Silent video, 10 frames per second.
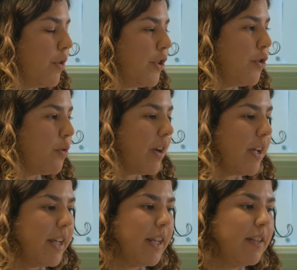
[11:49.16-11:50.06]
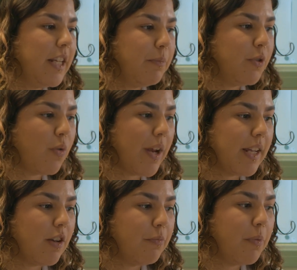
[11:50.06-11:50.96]
we try and keep
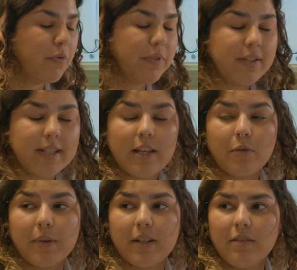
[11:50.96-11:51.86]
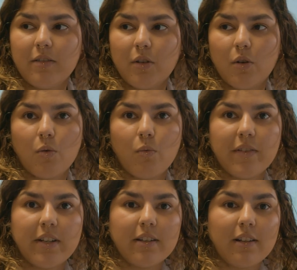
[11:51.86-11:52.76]
track of both their settlement, so
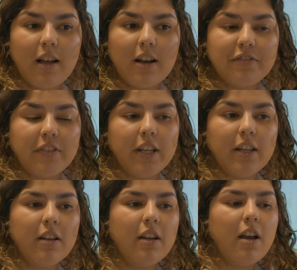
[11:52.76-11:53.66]
when they are larvae